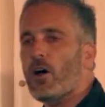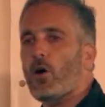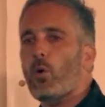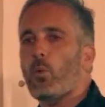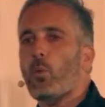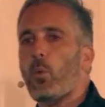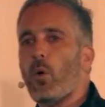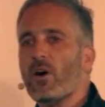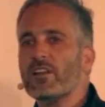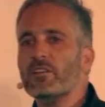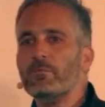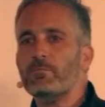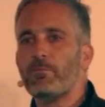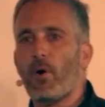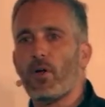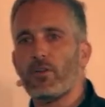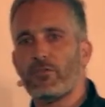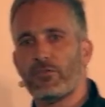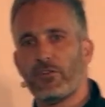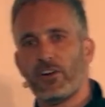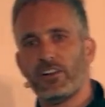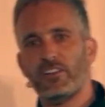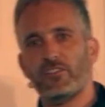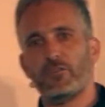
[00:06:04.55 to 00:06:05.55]
One
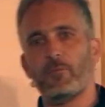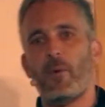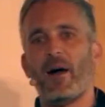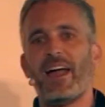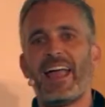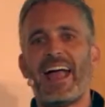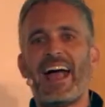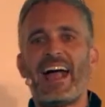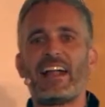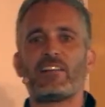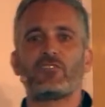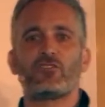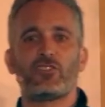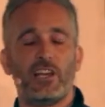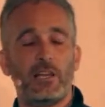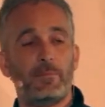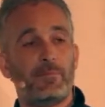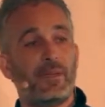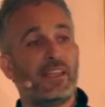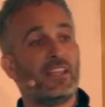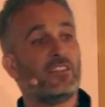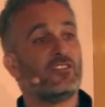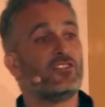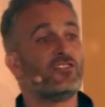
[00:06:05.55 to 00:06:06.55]
boyfriend might actually
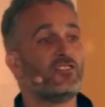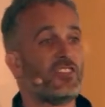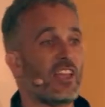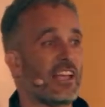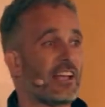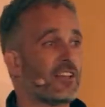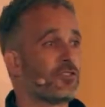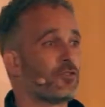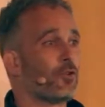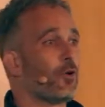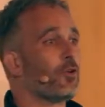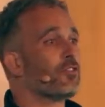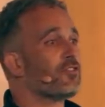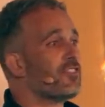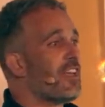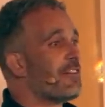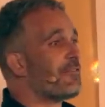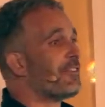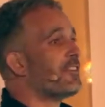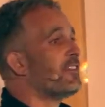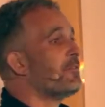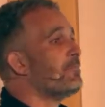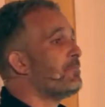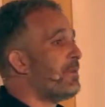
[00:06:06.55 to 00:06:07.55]
be six or
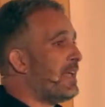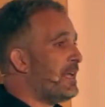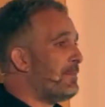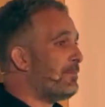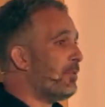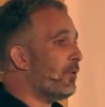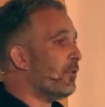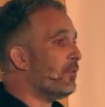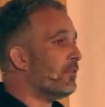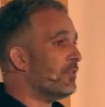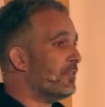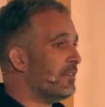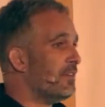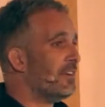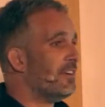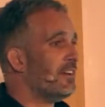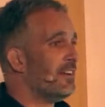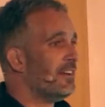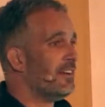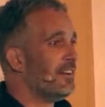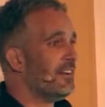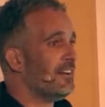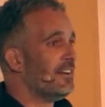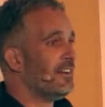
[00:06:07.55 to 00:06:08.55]
seven people,
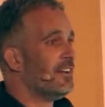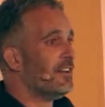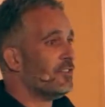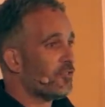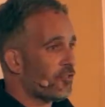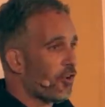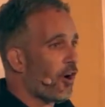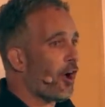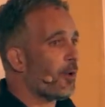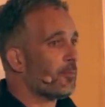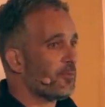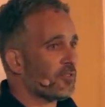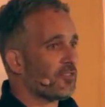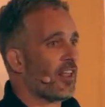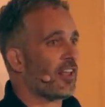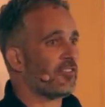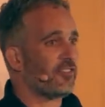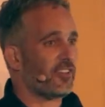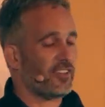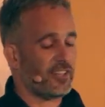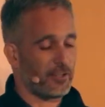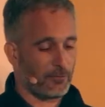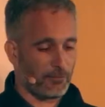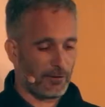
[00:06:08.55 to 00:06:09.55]
time
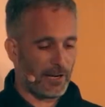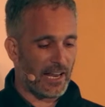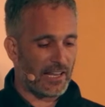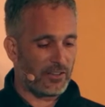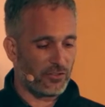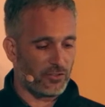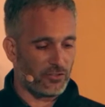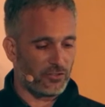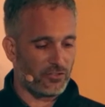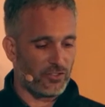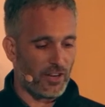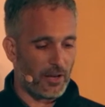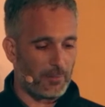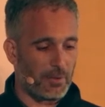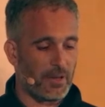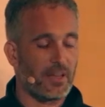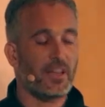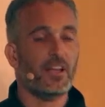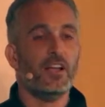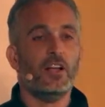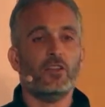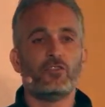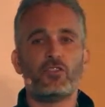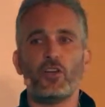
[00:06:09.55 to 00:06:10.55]
slicing the relationship.
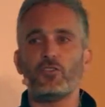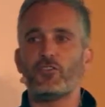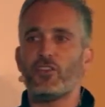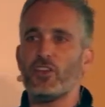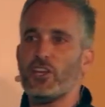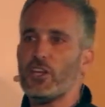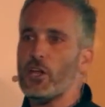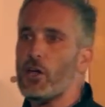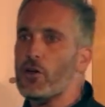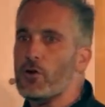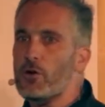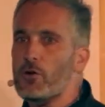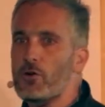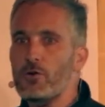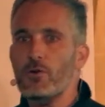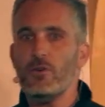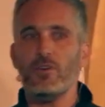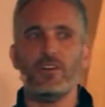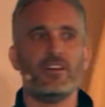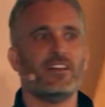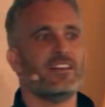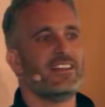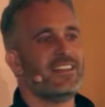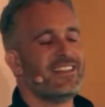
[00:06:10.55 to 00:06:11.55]
So to
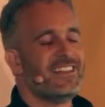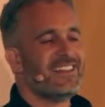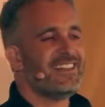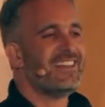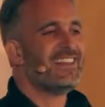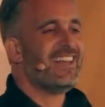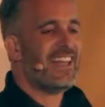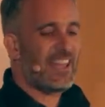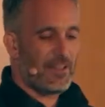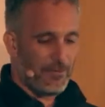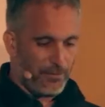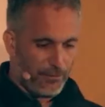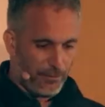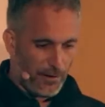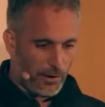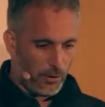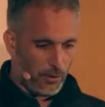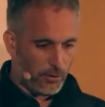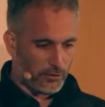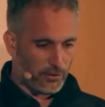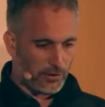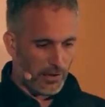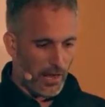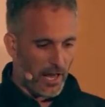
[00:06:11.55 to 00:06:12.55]
you, it
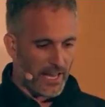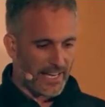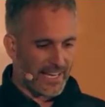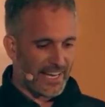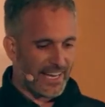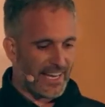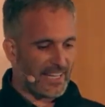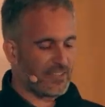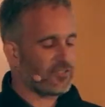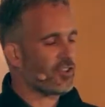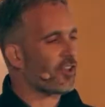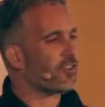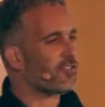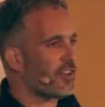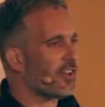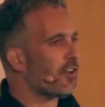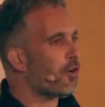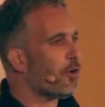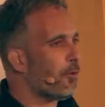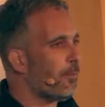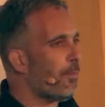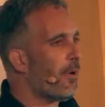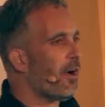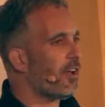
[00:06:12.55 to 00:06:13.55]
feels like it's a
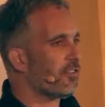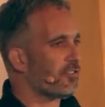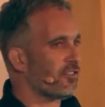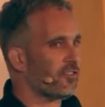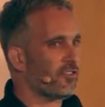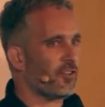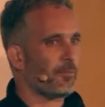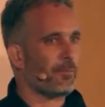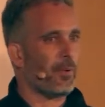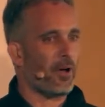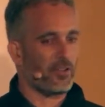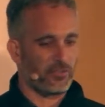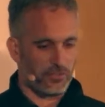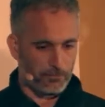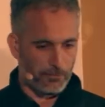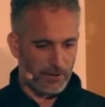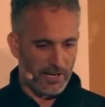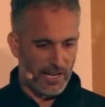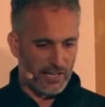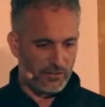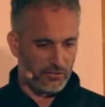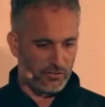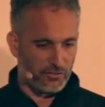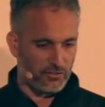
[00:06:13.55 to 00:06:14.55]
single person to person
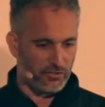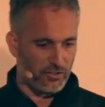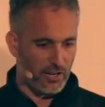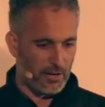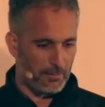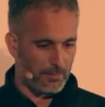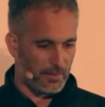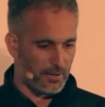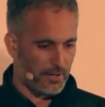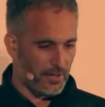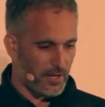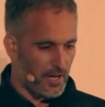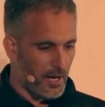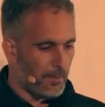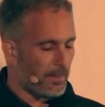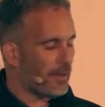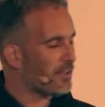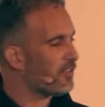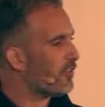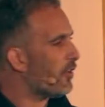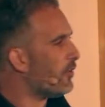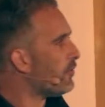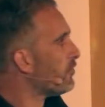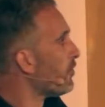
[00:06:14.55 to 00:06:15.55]
relationship
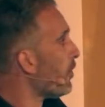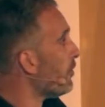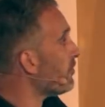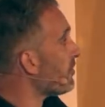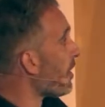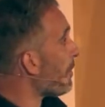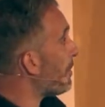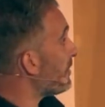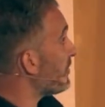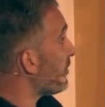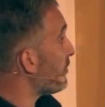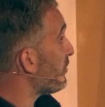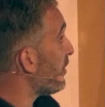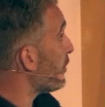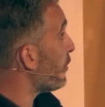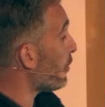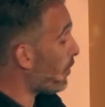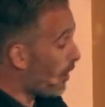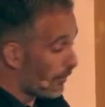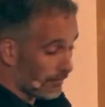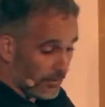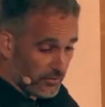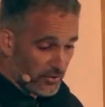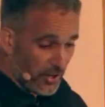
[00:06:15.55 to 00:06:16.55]
because it shows up as a single
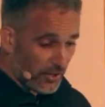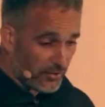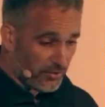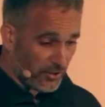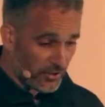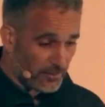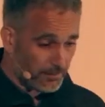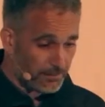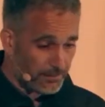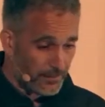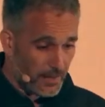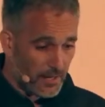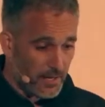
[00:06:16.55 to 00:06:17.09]
conversation.